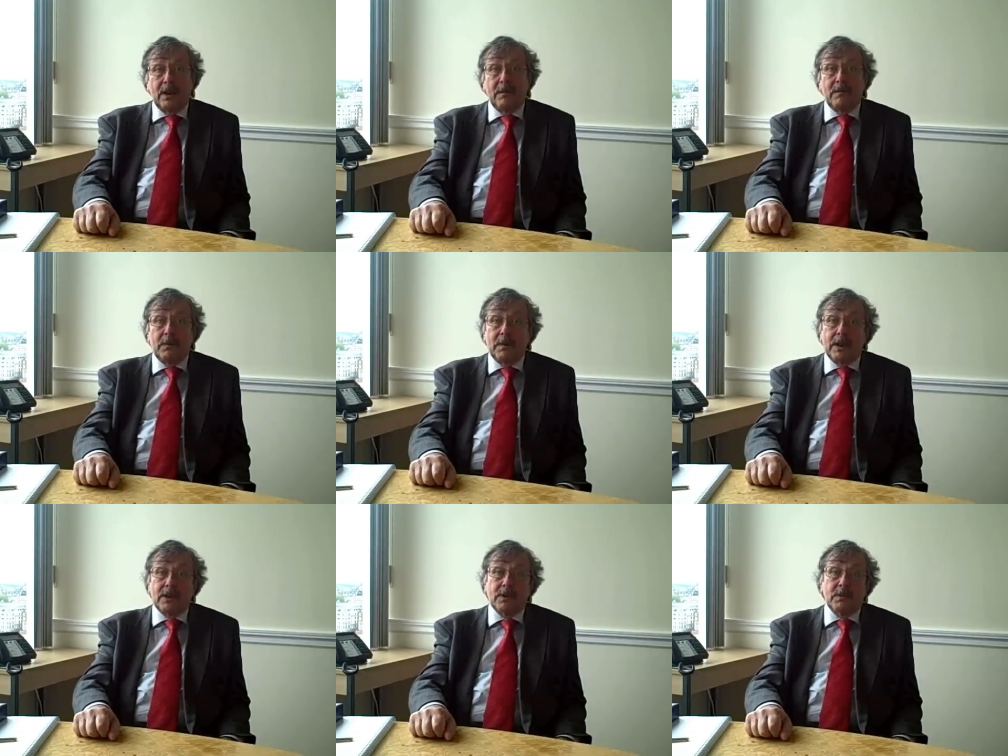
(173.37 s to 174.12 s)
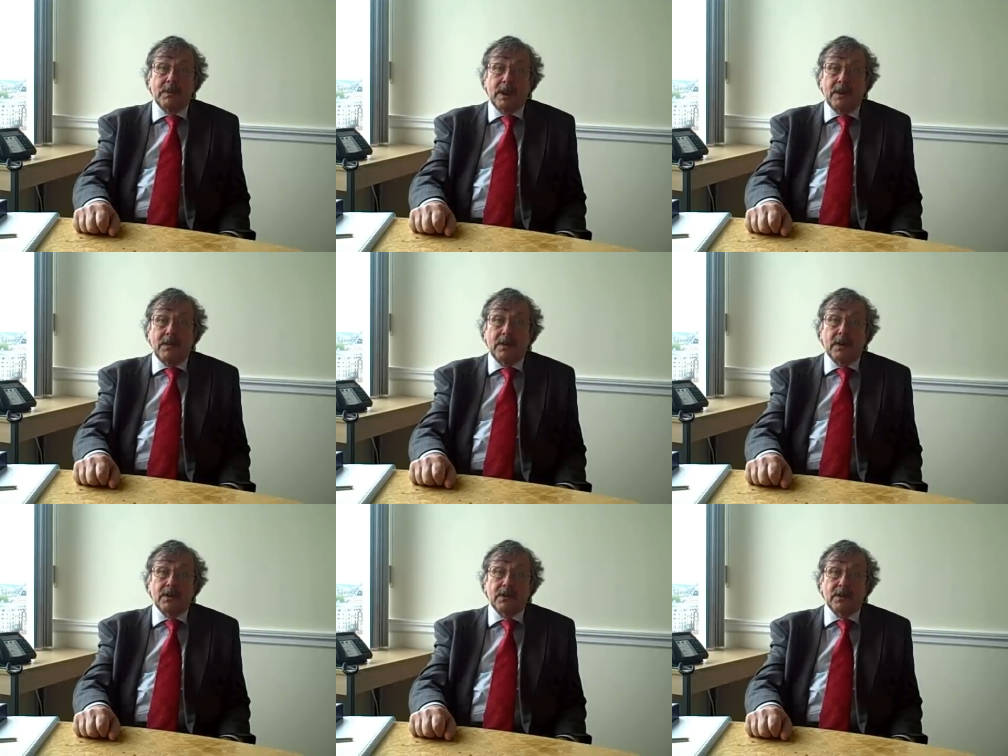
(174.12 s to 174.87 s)
information and
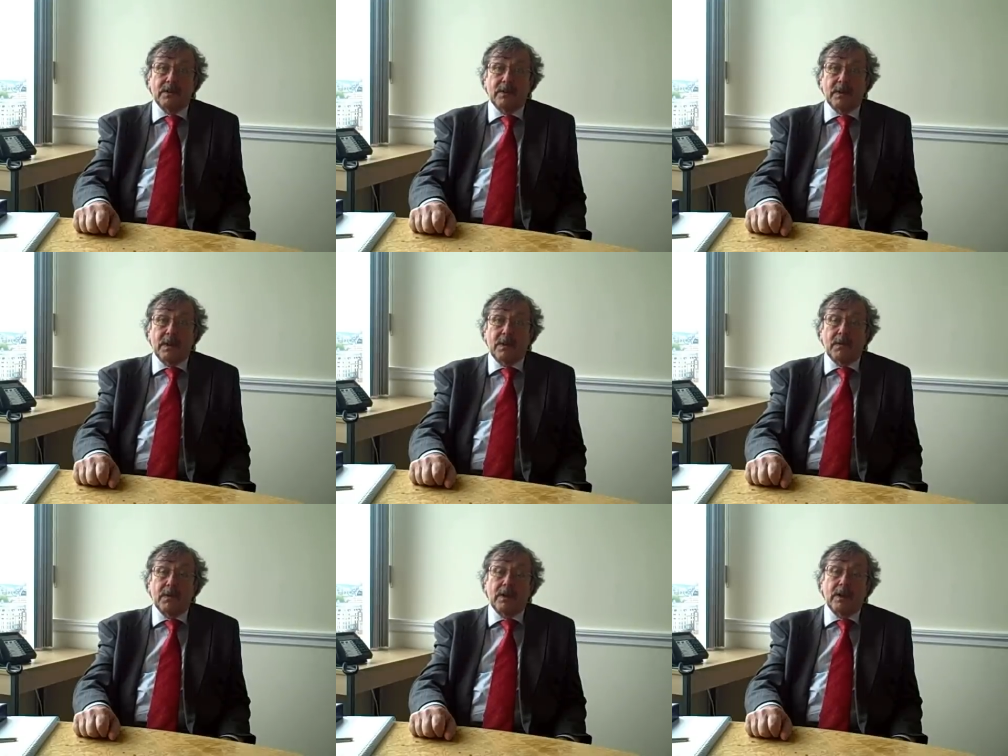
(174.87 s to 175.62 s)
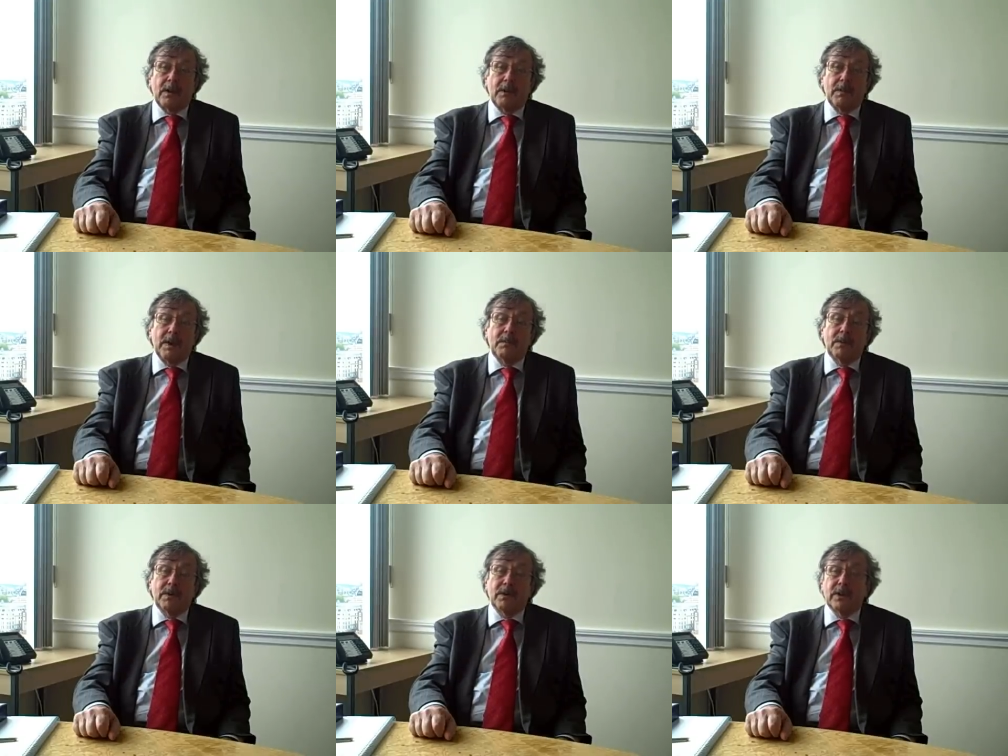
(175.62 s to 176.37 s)
benefits and, uh, for our
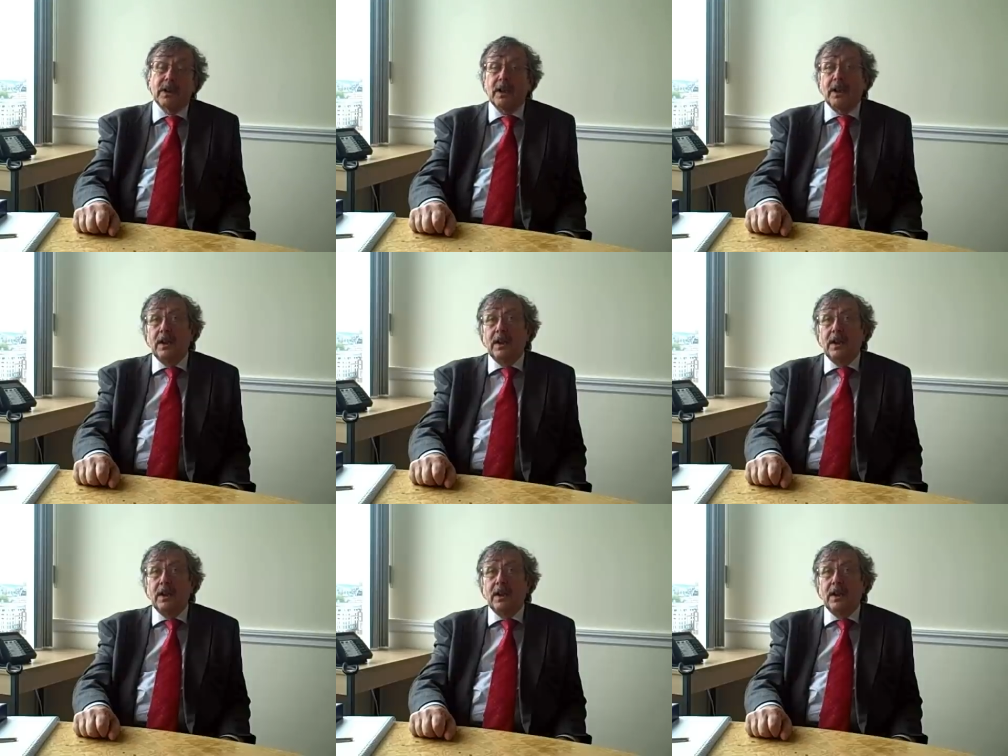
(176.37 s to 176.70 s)
members,